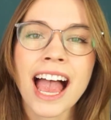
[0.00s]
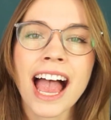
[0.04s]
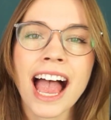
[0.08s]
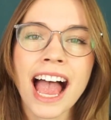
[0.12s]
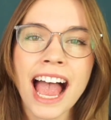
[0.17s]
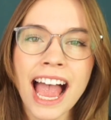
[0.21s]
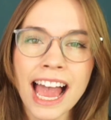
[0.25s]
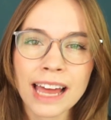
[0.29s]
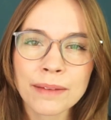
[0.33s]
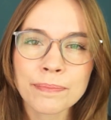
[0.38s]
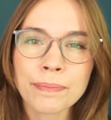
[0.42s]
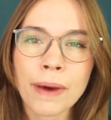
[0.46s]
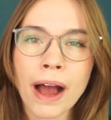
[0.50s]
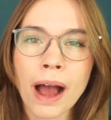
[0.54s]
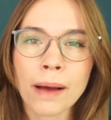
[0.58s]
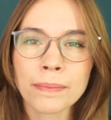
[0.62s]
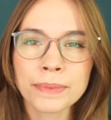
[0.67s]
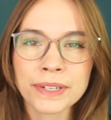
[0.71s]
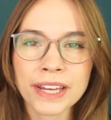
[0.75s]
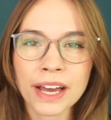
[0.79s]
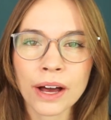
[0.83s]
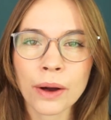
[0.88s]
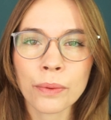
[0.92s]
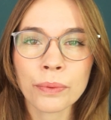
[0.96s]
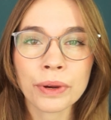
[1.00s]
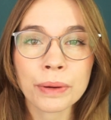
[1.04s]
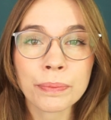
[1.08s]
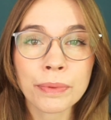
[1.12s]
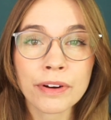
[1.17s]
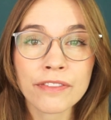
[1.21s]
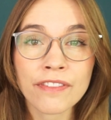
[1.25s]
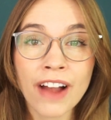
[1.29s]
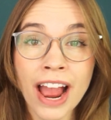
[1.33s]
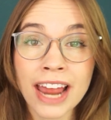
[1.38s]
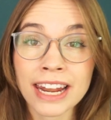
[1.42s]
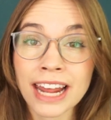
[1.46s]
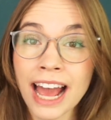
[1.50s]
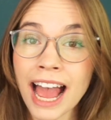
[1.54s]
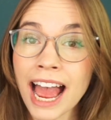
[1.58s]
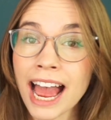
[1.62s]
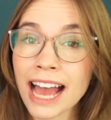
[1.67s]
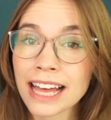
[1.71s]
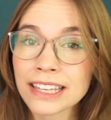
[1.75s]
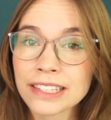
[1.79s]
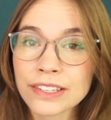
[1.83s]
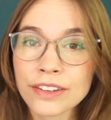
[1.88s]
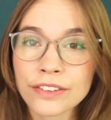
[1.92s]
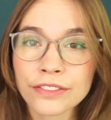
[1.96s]
At Bobtail, we provide a
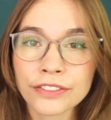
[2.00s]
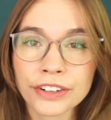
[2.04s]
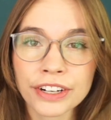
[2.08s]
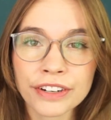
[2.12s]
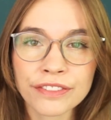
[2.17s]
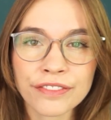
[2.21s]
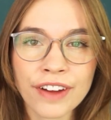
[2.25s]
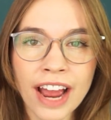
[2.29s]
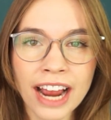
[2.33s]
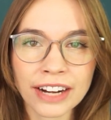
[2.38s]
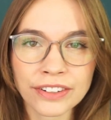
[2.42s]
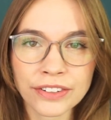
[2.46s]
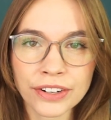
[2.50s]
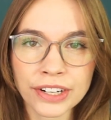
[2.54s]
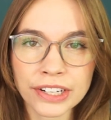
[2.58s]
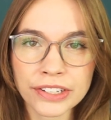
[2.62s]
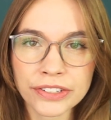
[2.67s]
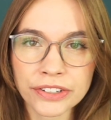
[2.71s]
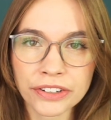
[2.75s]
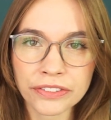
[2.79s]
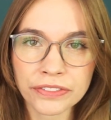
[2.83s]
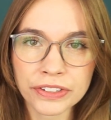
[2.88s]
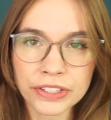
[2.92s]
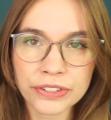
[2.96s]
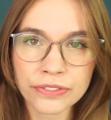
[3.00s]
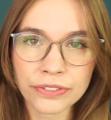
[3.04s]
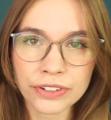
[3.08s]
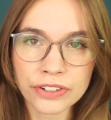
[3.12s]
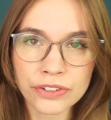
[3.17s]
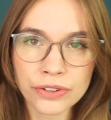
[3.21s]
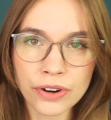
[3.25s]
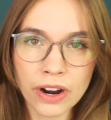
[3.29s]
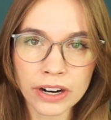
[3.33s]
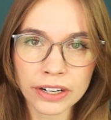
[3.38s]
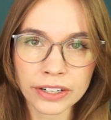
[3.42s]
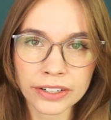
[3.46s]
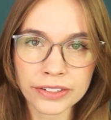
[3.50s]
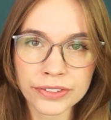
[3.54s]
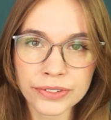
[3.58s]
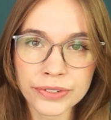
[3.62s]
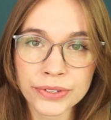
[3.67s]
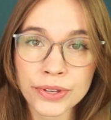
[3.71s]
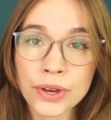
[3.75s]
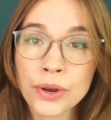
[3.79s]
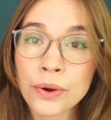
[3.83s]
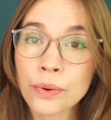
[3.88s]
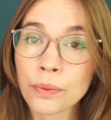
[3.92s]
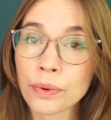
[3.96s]
hassle-free factoring service for
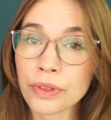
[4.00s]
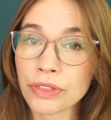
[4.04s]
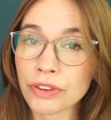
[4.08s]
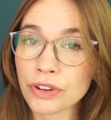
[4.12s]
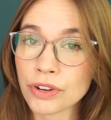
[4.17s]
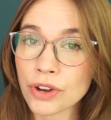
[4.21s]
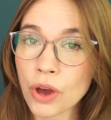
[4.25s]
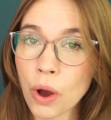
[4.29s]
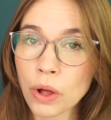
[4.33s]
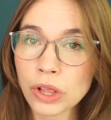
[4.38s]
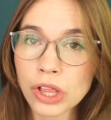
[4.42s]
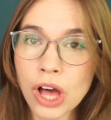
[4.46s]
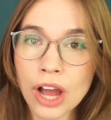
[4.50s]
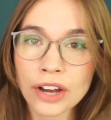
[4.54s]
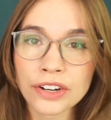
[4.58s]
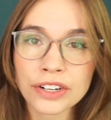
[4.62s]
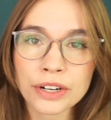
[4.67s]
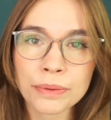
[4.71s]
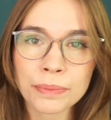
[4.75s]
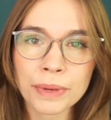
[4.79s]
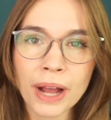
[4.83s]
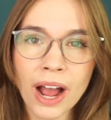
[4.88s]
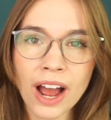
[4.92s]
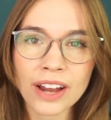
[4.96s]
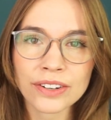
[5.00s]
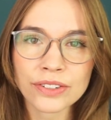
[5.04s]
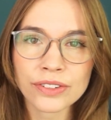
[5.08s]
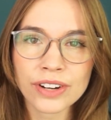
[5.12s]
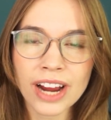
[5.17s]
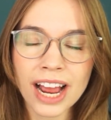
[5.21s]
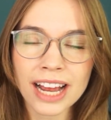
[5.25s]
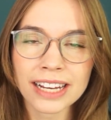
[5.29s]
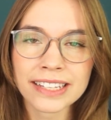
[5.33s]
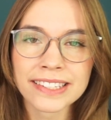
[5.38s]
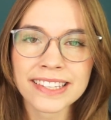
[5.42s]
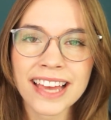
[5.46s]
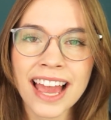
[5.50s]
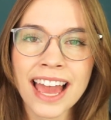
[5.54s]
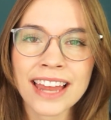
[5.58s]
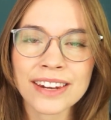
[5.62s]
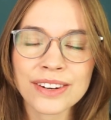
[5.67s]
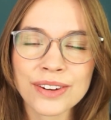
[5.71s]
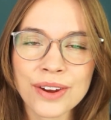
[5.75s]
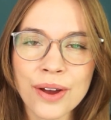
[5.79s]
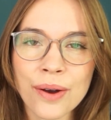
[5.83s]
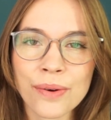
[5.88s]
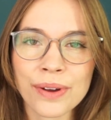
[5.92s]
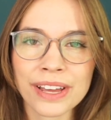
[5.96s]
truckers with no long-term contracts
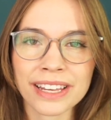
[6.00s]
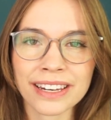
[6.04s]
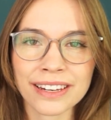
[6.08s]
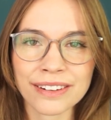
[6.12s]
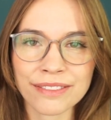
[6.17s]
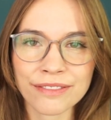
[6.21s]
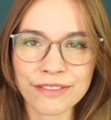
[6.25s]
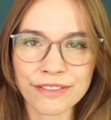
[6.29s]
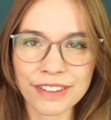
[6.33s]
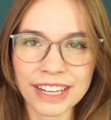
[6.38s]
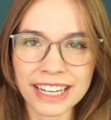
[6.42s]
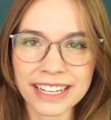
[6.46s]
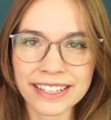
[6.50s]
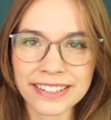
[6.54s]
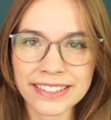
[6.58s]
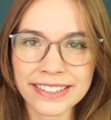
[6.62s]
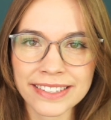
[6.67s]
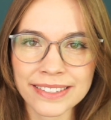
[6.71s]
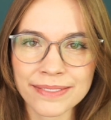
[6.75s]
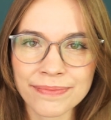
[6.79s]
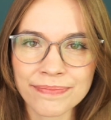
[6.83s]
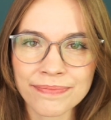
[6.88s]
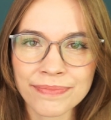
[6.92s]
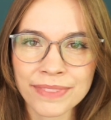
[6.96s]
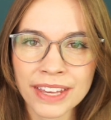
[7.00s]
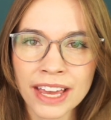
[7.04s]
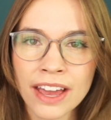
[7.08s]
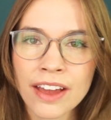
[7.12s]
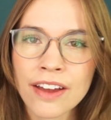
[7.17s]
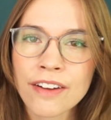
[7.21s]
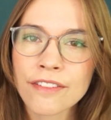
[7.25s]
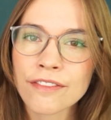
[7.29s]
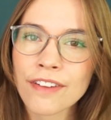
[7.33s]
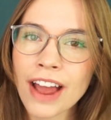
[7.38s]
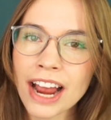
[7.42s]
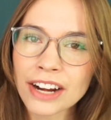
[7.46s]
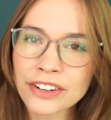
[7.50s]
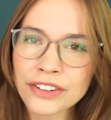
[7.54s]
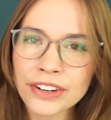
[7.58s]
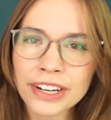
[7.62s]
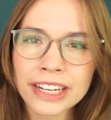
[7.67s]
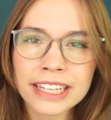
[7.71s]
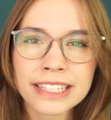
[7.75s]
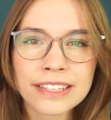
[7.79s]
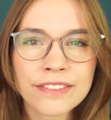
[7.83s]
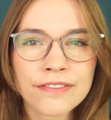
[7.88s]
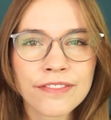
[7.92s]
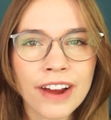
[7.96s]
and no hidden fees. Factoring
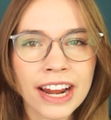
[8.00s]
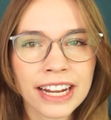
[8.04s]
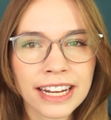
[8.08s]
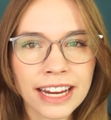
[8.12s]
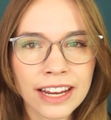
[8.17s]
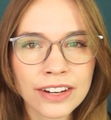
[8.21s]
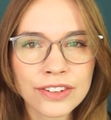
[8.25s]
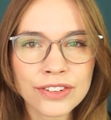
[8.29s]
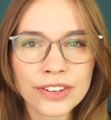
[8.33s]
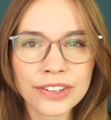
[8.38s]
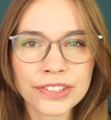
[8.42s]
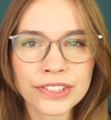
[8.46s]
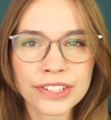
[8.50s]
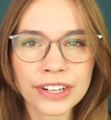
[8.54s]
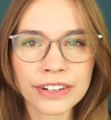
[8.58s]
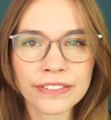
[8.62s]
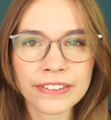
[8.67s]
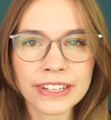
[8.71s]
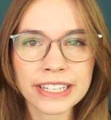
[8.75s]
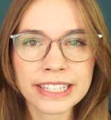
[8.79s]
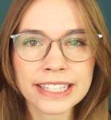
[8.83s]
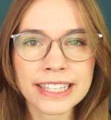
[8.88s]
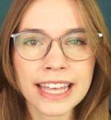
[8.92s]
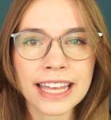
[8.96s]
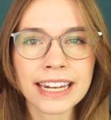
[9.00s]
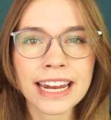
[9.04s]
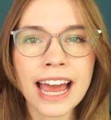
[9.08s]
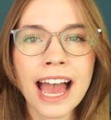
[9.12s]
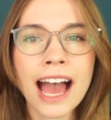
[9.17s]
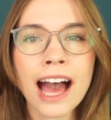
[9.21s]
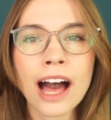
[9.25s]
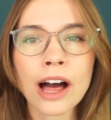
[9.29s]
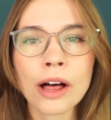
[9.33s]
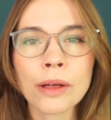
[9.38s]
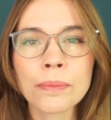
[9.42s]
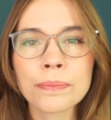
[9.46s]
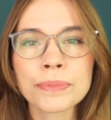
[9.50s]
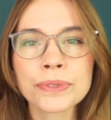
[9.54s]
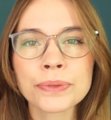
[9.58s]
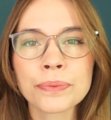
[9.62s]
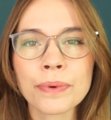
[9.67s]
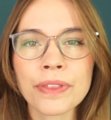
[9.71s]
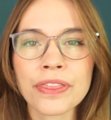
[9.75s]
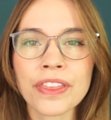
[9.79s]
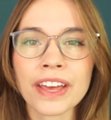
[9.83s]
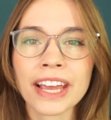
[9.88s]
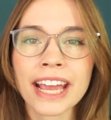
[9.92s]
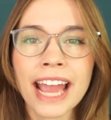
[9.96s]
is a financial service that helps
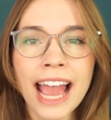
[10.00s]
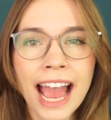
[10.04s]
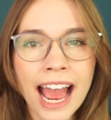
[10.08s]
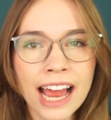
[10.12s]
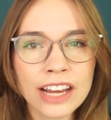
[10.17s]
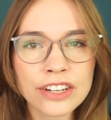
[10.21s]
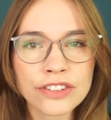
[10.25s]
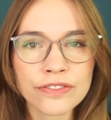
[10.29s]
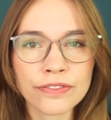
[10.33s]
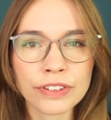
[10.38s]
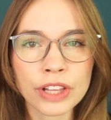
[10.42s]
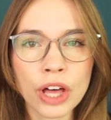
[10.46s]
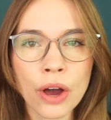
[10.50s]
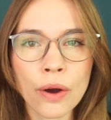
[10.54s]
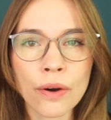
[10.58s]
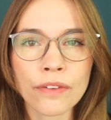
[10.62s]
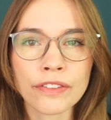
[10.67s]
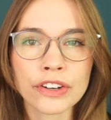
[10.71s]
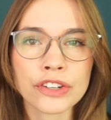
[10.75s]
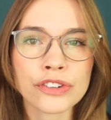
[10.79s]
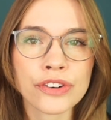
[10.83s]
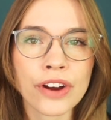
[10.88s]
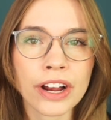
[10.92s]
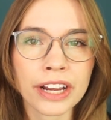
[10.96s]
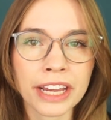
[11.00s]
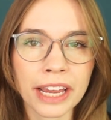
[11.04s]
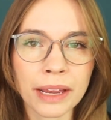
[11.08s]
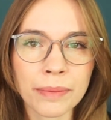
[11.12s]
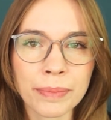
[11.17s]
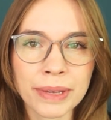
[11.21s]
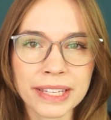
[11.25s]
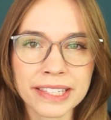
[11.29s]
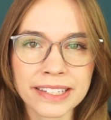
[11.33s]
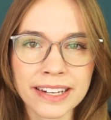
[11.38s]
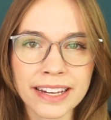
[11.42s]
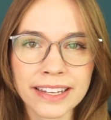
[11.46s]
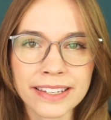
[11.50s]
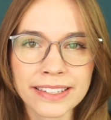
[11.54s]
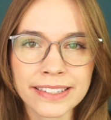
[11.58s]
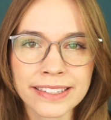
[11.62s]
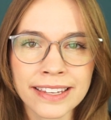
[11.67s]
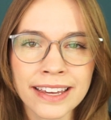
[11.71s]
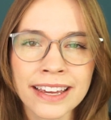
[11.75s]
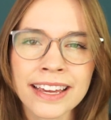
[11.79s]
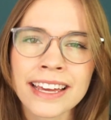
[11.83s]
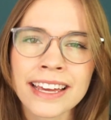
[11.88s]
with the cash flow of a trucking business.